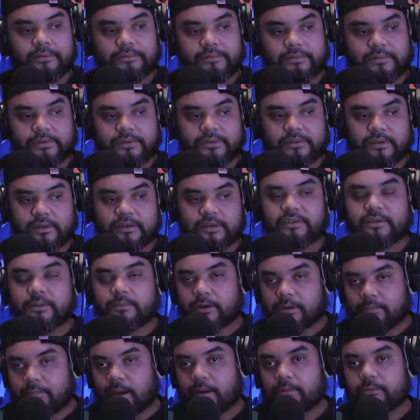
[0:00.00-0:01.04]
There's some
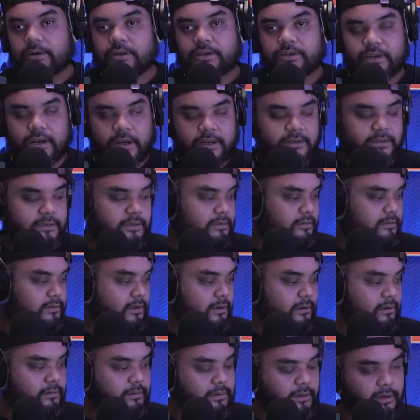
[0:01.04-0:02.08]
Khmer words that I still
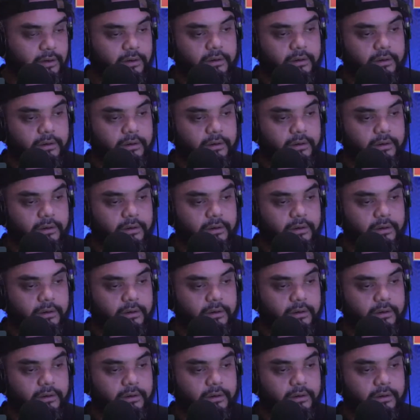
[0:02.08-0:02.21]
know.